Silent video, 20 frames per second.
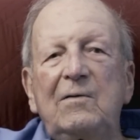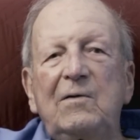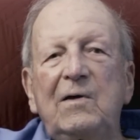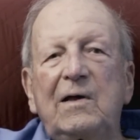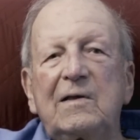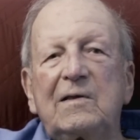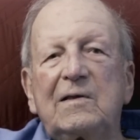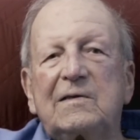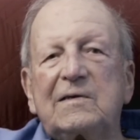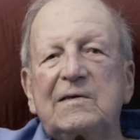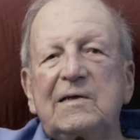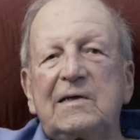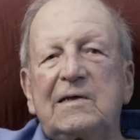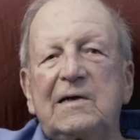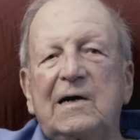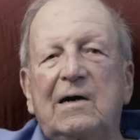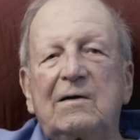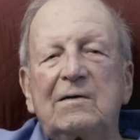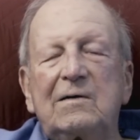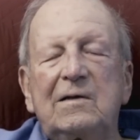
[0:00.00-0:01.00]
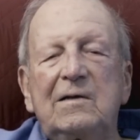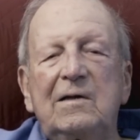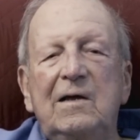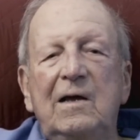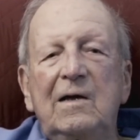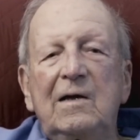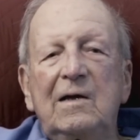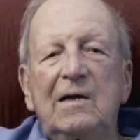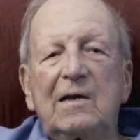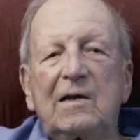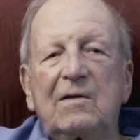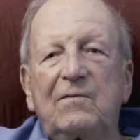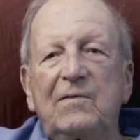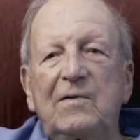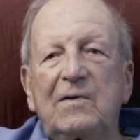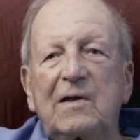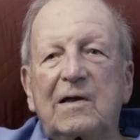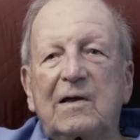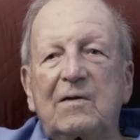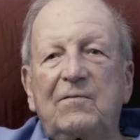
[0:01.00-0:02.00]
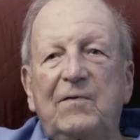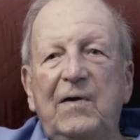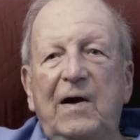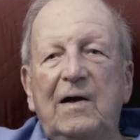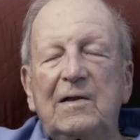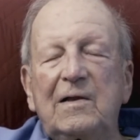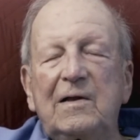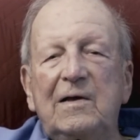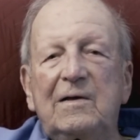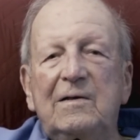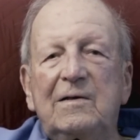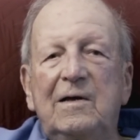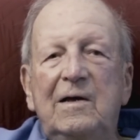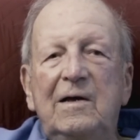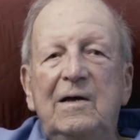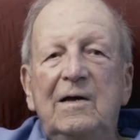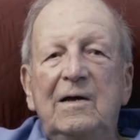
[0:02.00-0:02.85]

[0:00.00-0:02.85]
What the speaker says: We could see down in like a valley, and